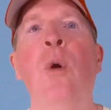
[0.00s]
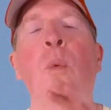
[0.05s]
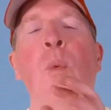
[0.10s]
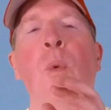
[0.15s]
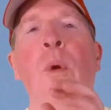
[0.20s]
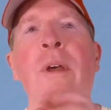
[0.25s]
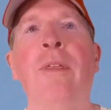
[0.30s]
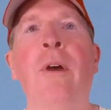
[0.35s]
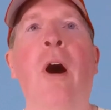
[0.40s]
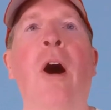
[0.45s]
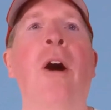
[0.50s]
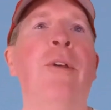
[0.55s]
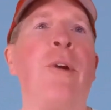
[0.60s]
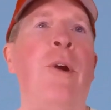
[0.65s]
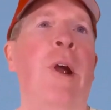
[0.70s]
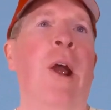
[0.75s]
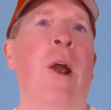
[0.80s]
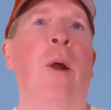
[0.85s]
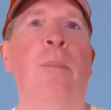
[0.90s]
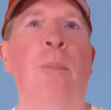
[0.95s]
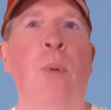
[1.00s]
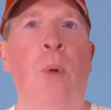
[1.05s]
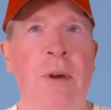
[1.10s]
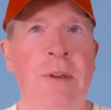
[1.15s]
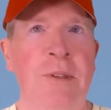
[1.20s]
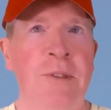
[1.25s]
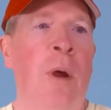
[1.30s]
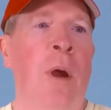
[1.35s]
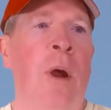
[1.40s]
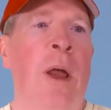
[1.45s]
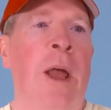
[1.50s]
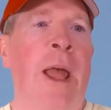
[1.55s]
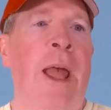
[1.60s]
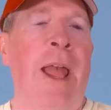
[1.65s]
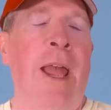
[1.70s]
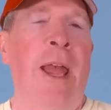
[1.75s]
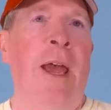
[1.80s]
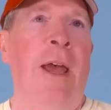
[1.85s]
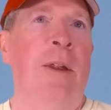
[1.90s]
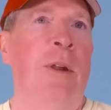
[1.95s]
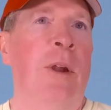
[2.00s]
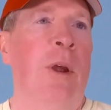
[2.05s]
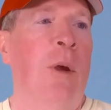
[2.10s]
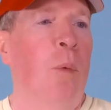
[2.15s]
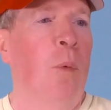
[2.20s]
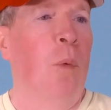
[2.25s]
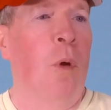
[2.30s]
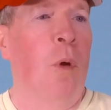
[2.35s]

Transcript: with other airports. And we're